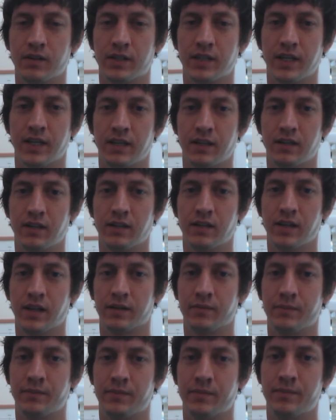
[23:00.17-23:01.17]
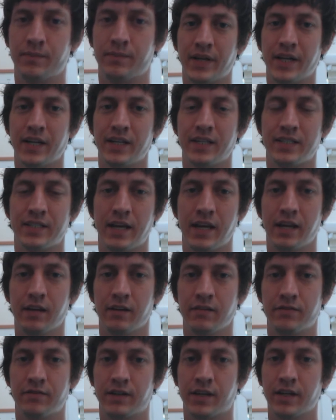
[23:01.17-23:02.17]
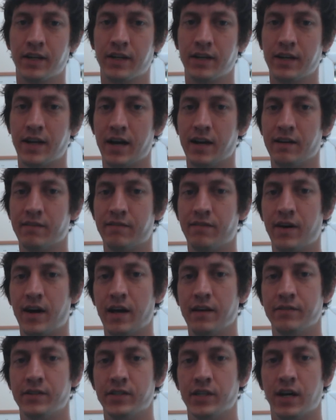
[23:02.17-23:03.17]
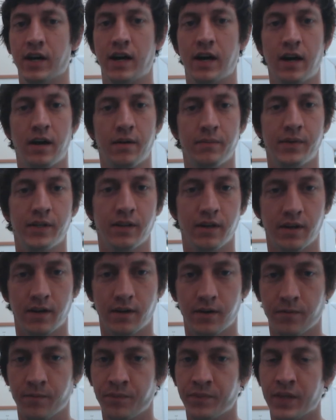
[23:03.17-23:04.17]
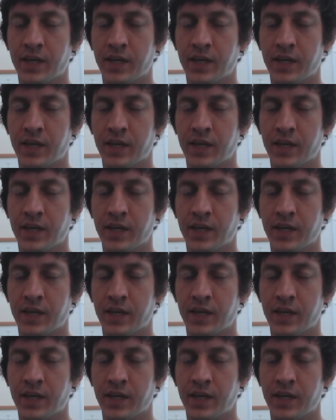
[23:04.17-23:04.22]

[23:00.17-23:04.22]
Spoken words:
get, like, play it safe, get a 9 to 5 job, you know,